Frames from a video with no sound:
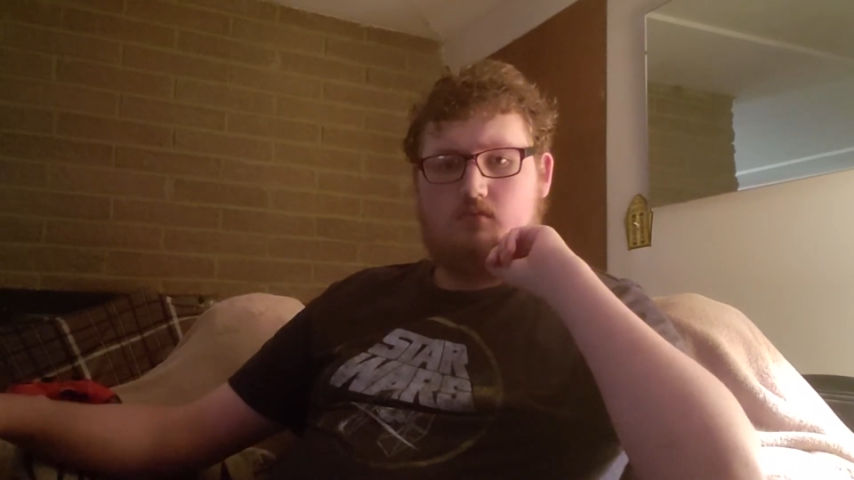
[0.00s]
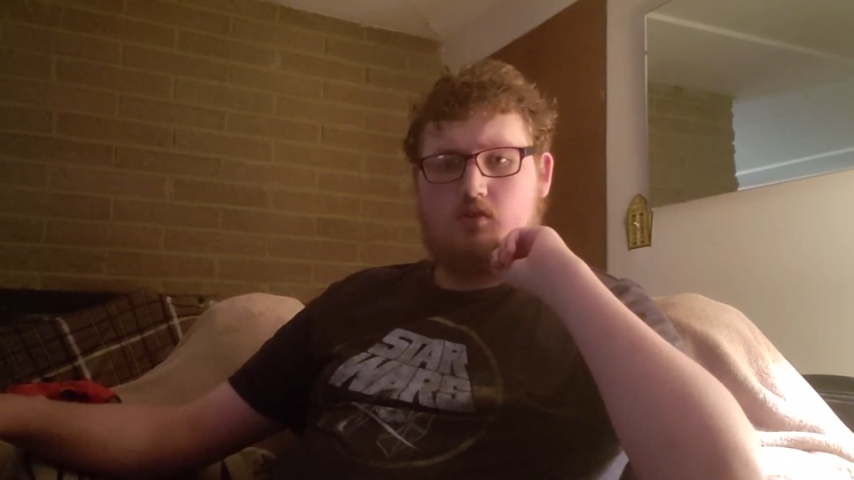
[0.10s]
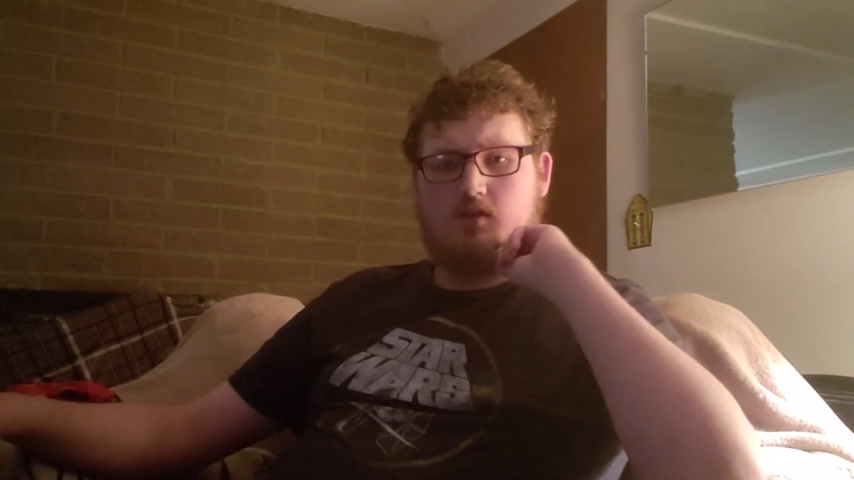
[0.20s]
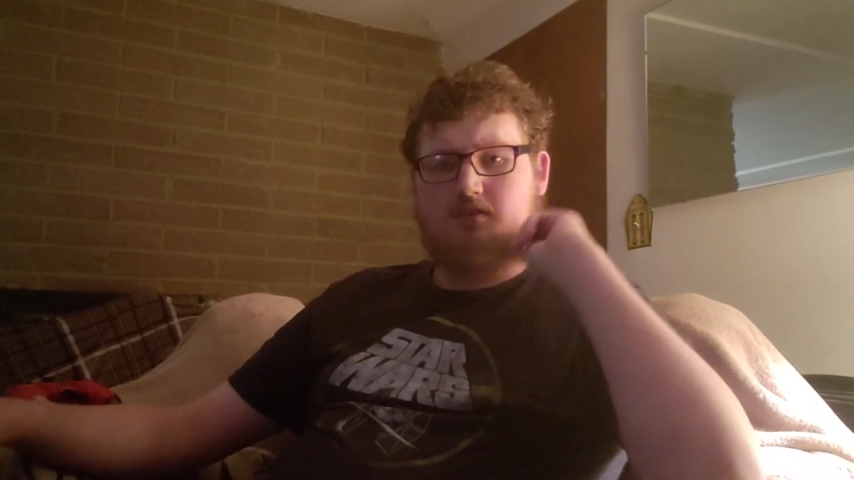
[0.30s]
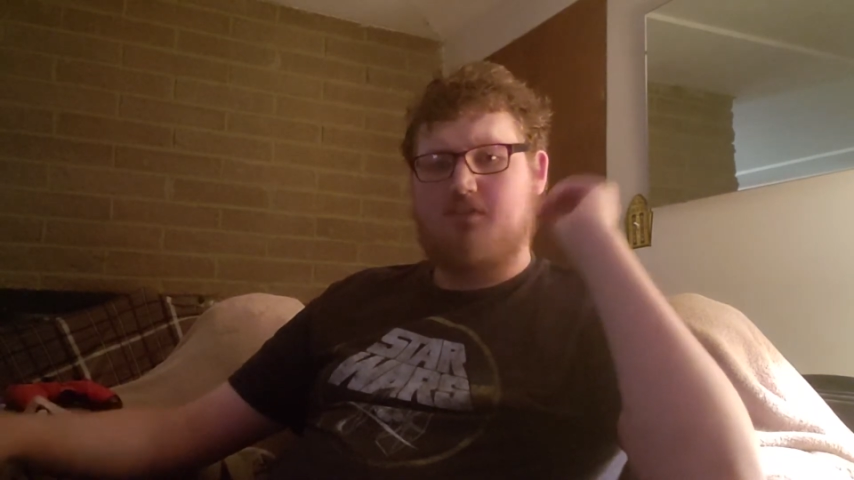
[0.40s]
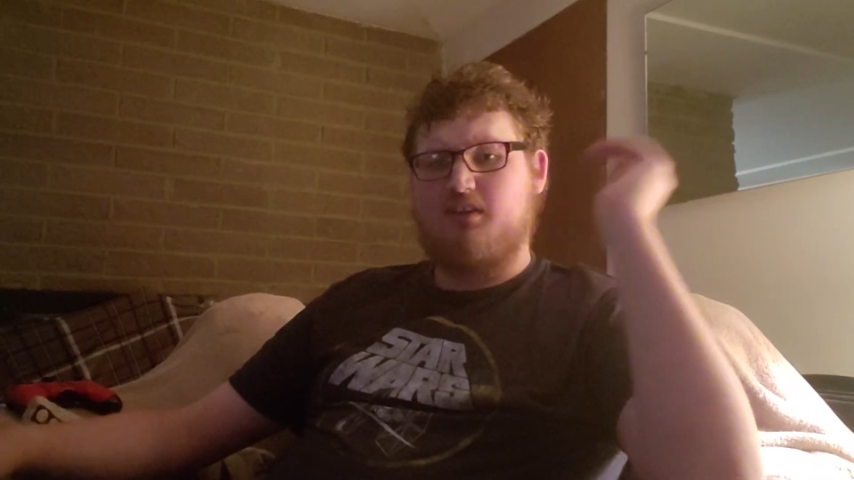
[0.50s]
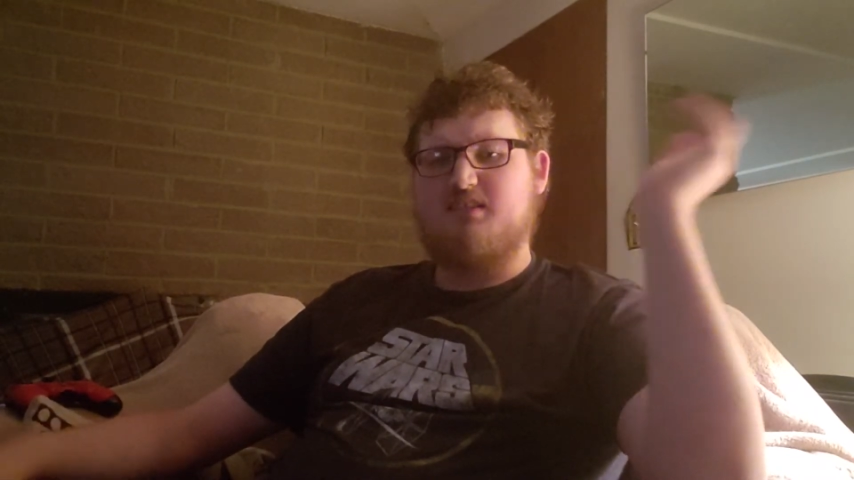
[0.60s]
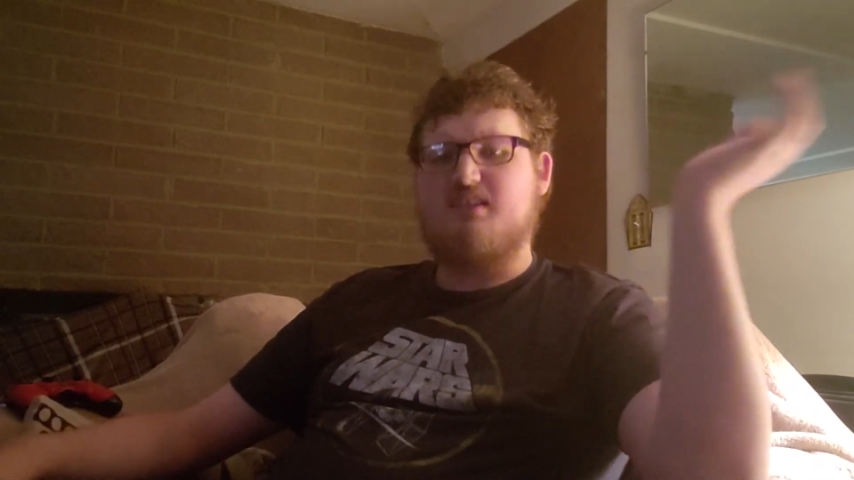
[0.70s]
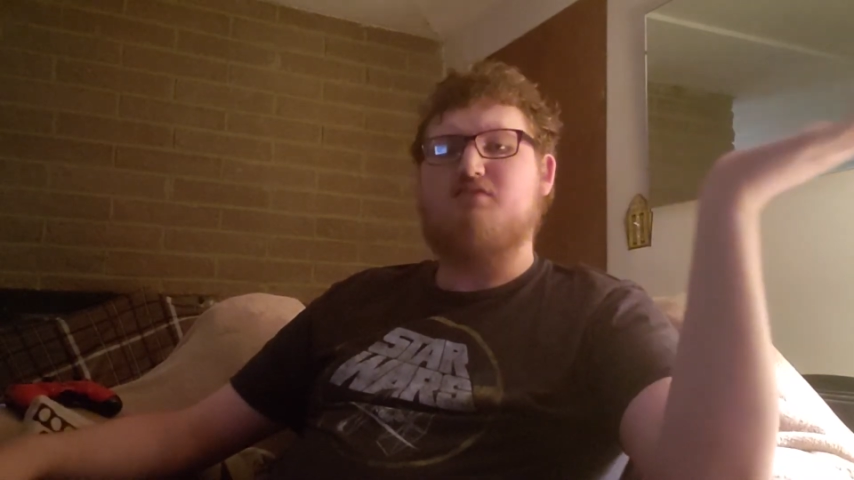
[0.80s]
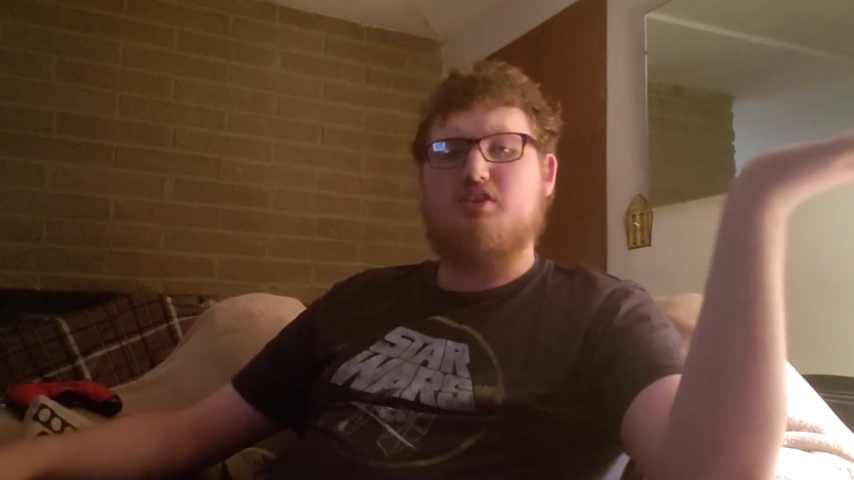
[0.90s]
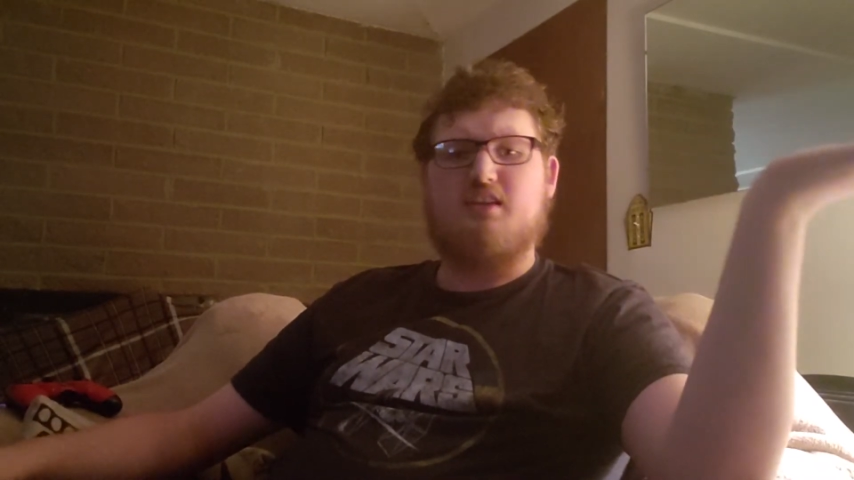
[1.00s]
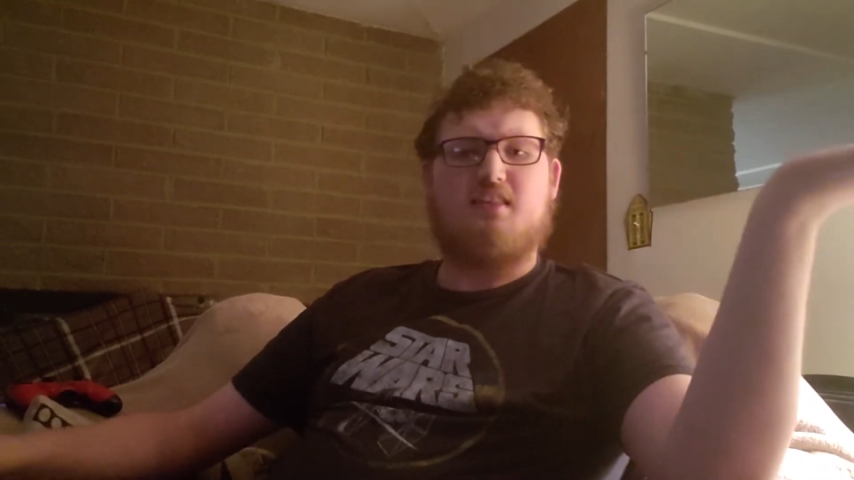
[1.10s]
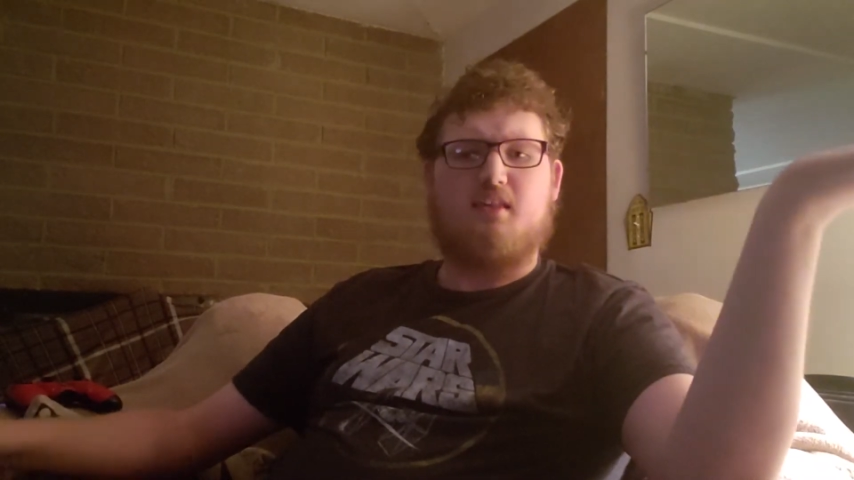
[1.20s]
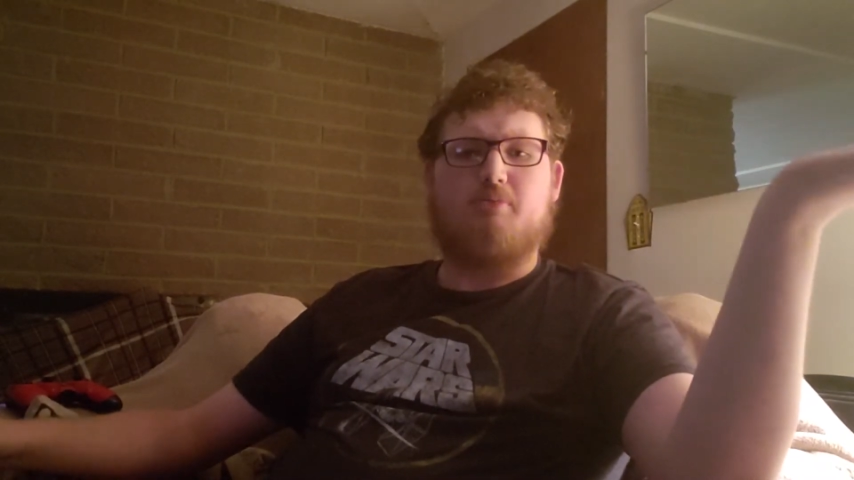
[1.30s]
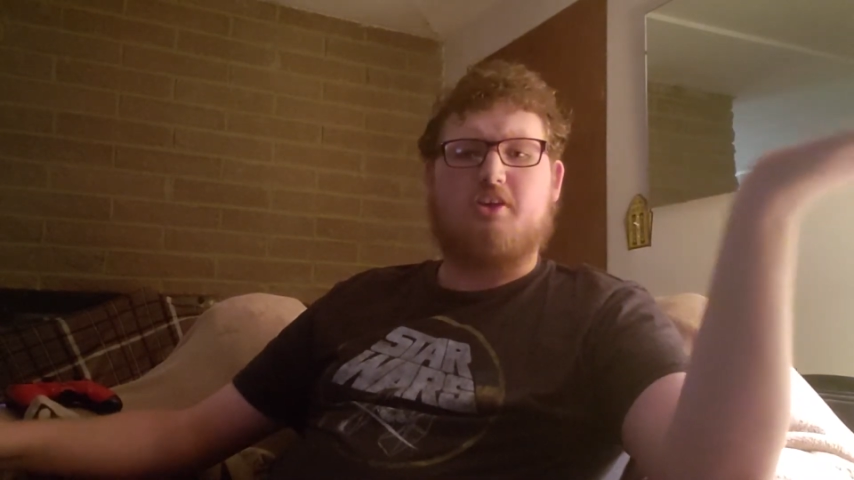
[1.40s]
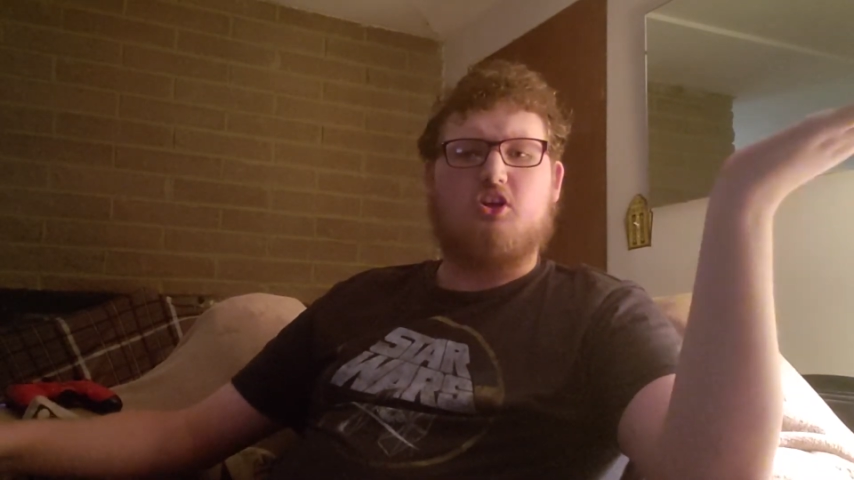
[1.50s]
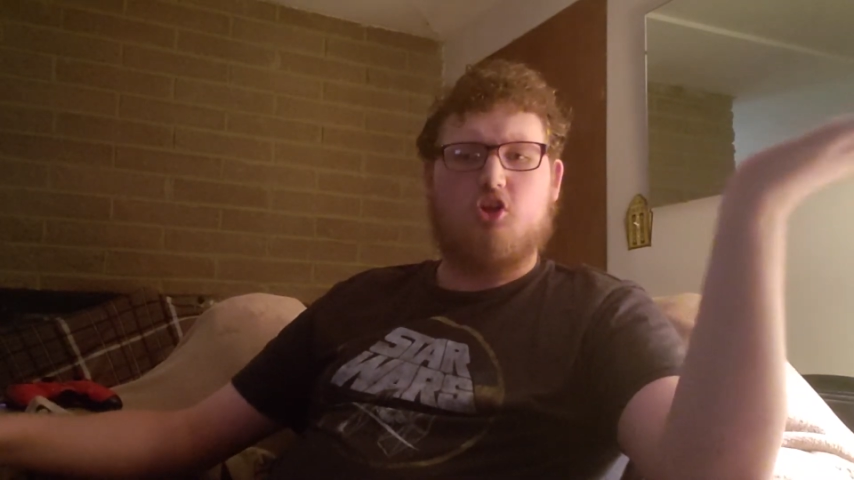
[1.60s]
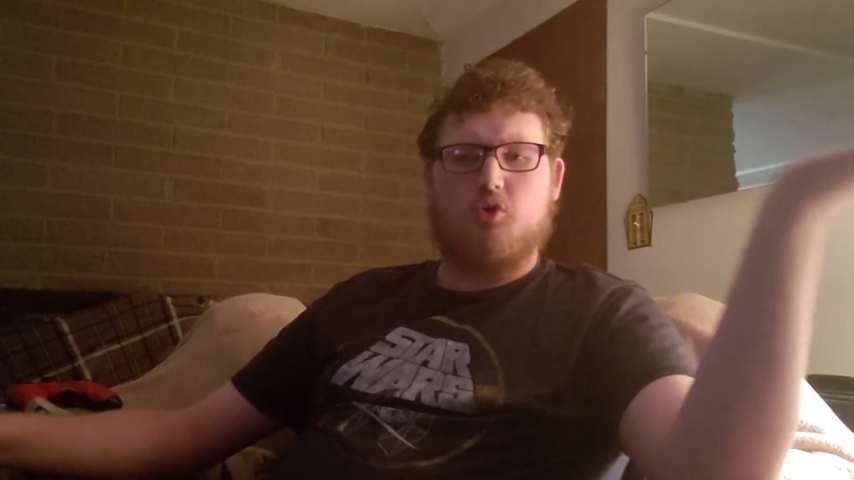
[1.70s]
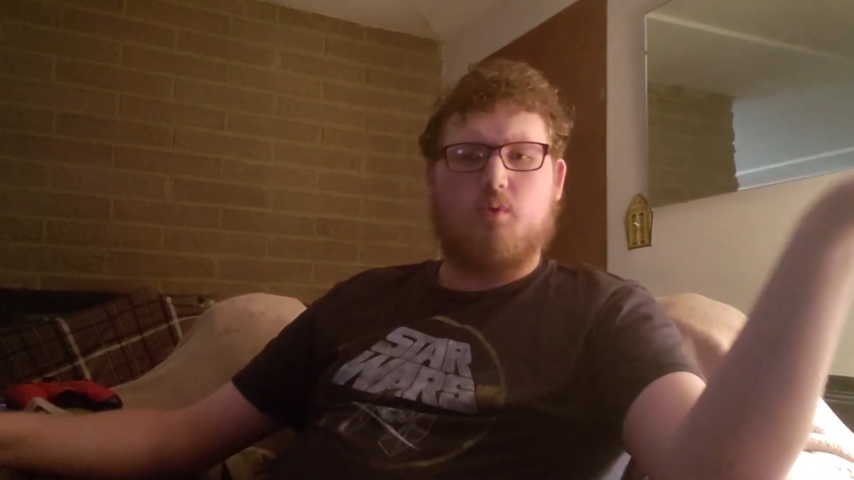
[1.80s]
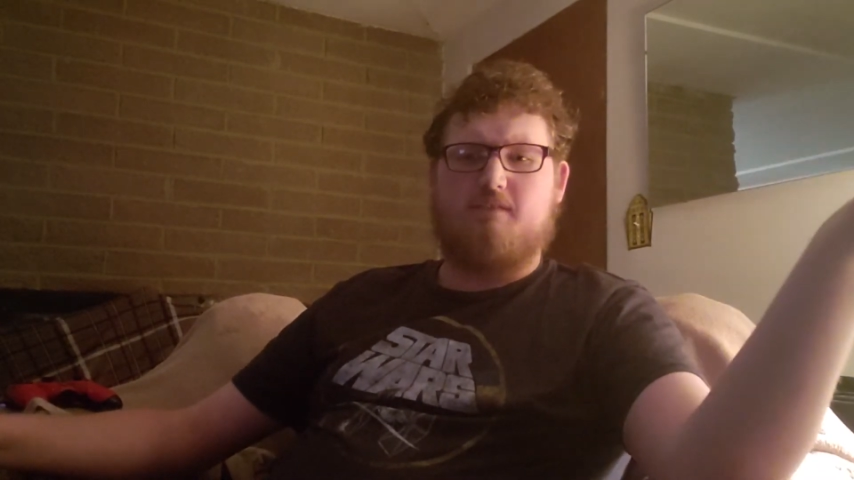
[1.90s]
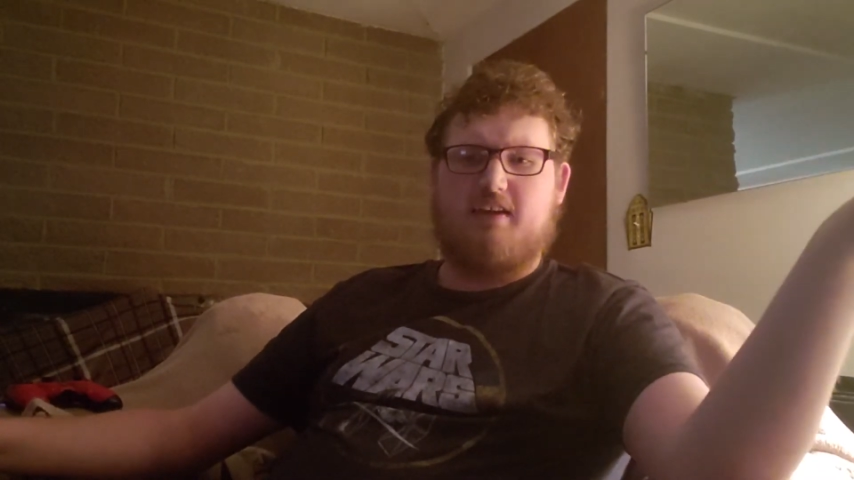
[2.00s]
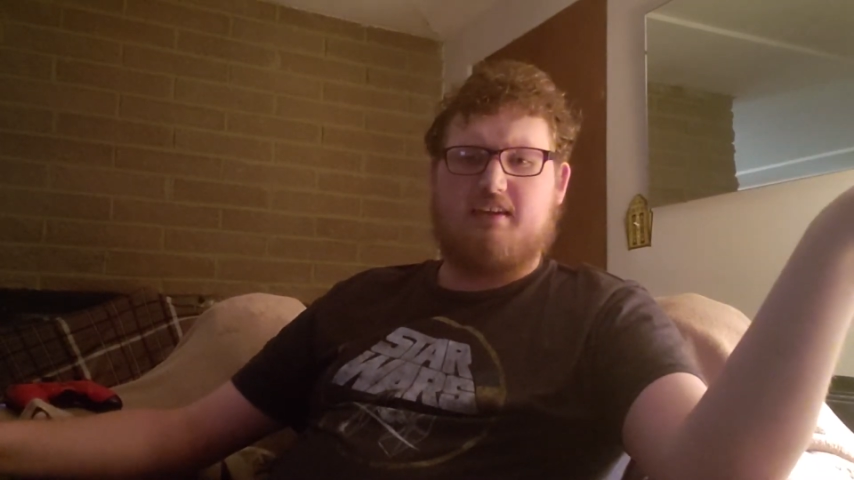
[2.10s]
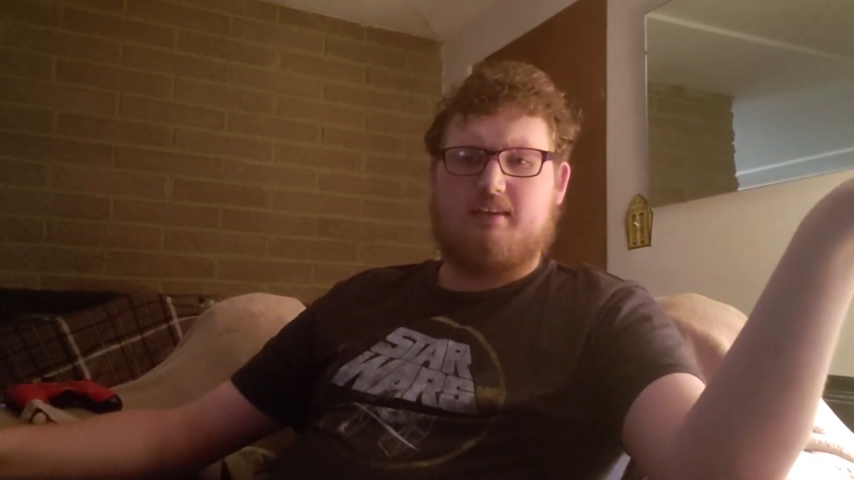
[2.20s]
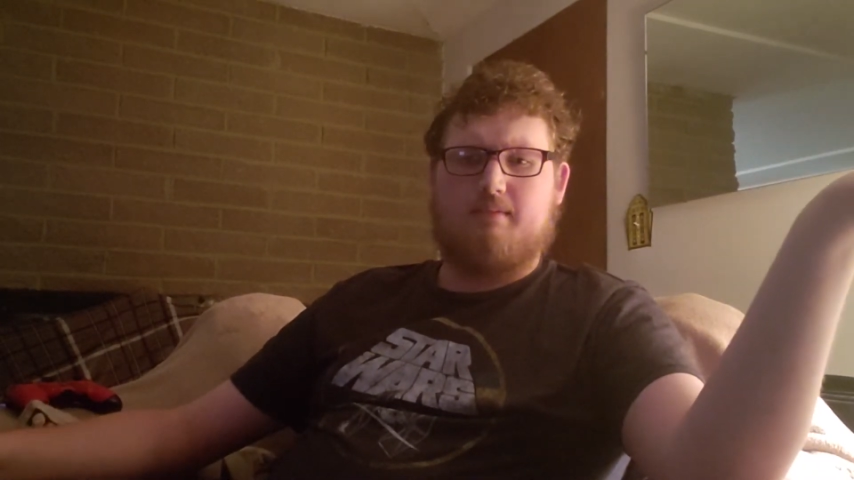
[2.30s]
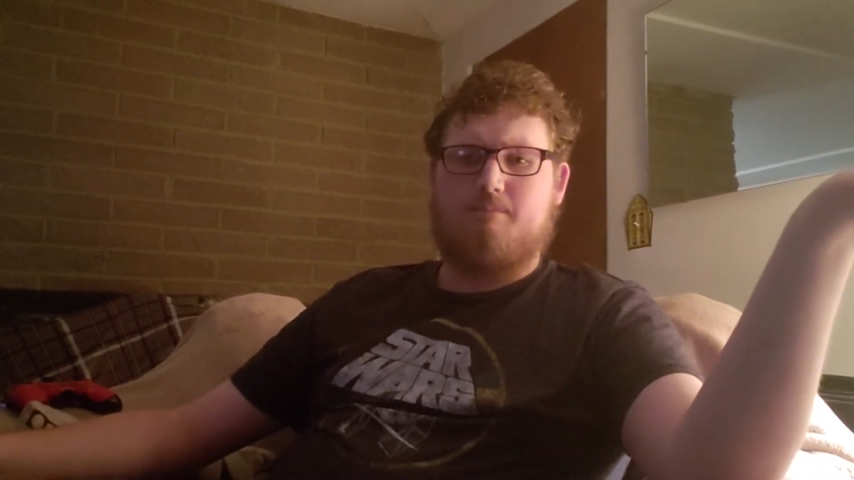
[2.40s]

Or at least if you did something new with it,